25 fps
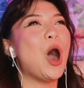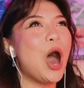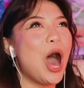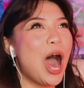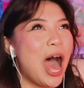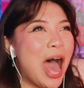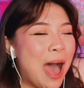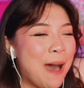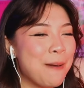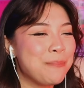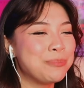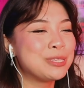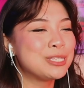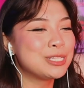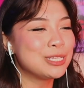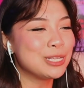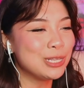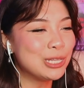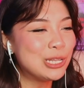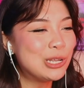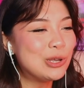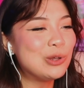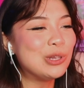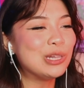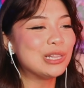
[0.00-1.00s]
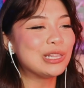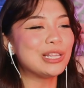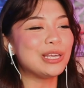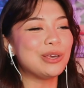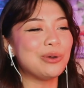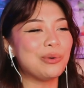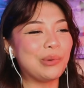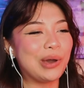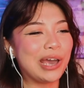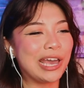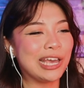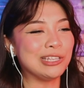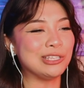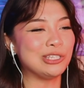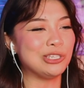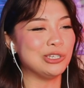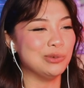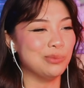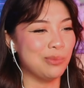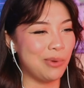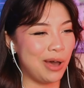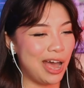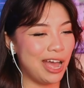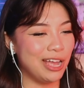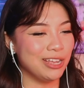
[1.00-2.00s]
absolutely way
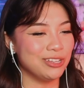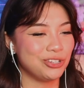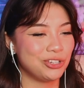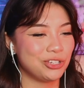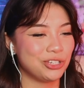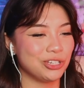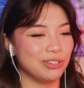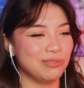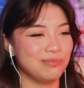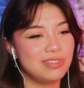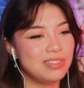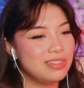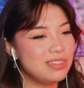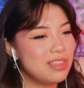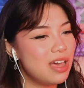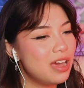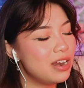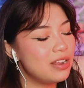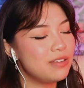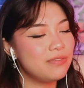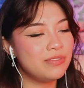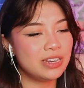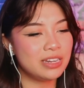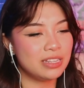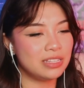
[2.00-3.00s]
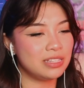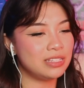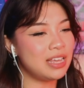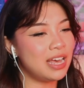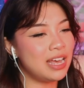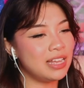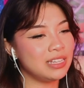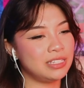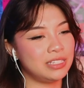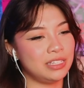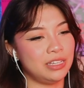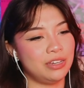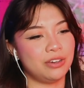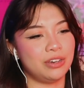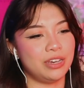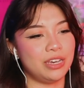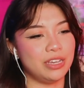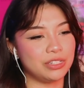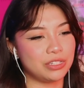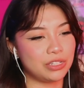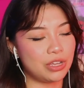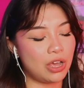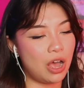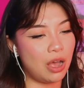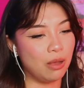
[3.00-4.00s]
too much. None of it is that
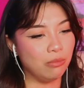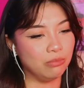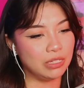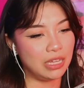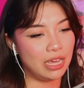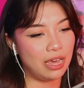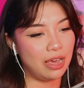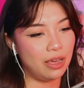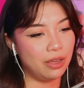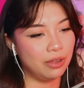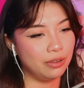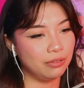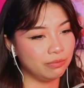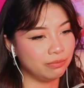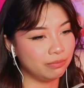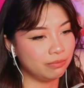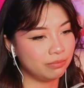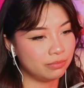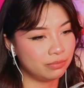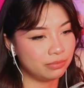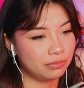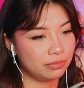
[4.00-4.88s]
serious. Calm down.